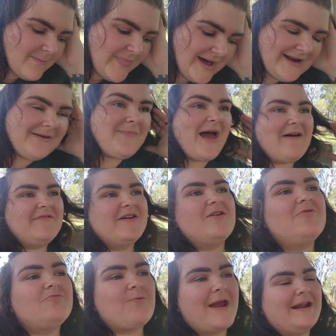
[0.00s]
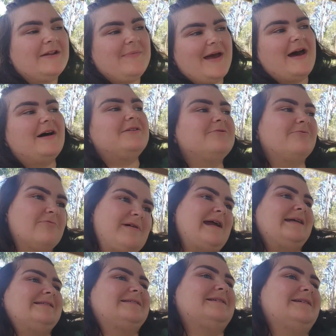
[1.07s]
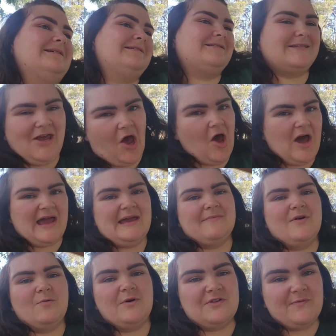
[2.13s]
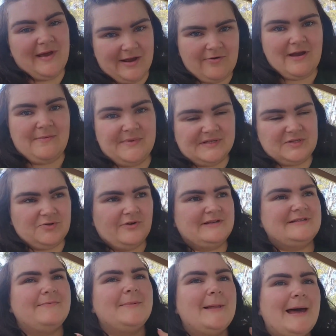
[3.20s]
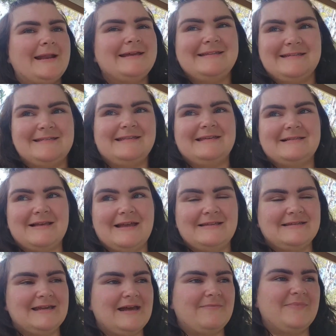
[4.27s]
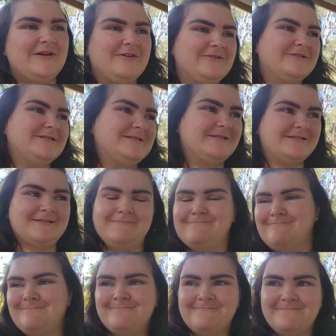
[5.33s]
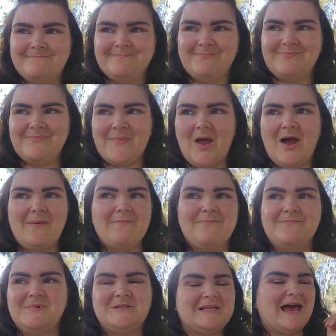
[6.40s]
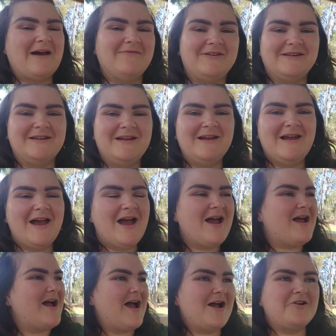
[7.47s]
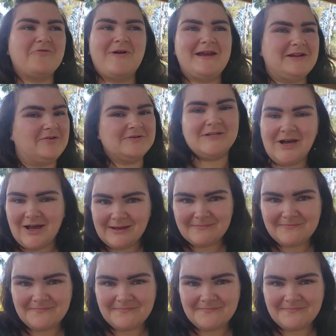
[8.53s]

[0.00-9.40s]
But I'm having a roundabout great time with my Krampus stories. I'm glad I did this idea because I'm just having a grand old time.